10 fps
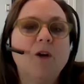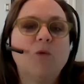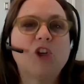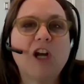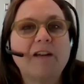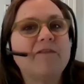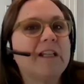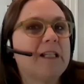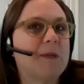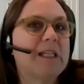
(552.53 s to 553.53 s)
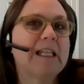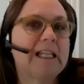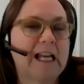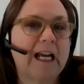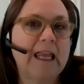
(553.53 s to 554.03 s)
which kind of leads me to the
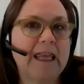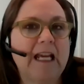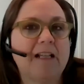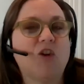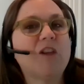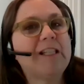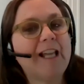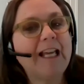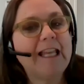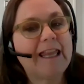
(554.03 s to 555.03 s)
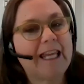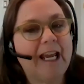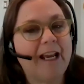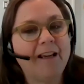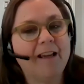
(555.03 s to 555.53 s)
second thing. So the second
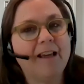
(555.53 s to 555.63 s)
thing,